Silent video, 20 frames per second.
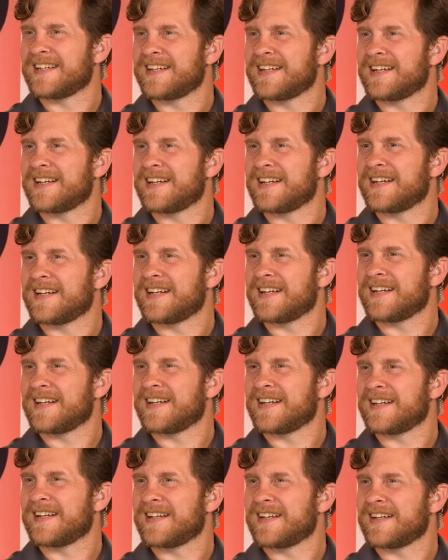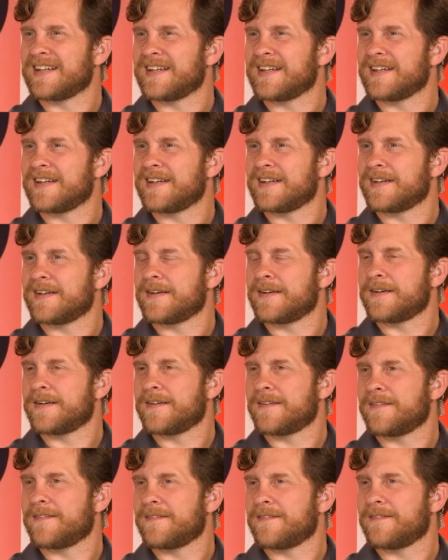
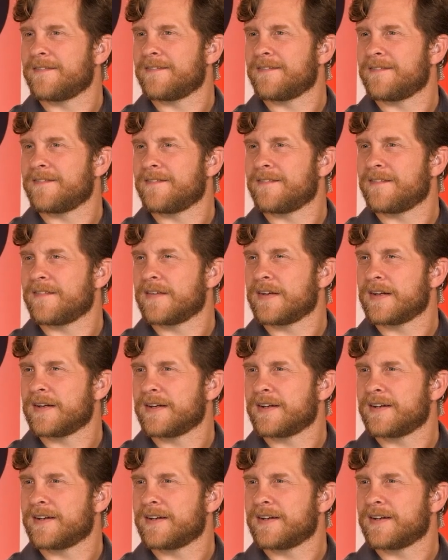This person isn't speaking.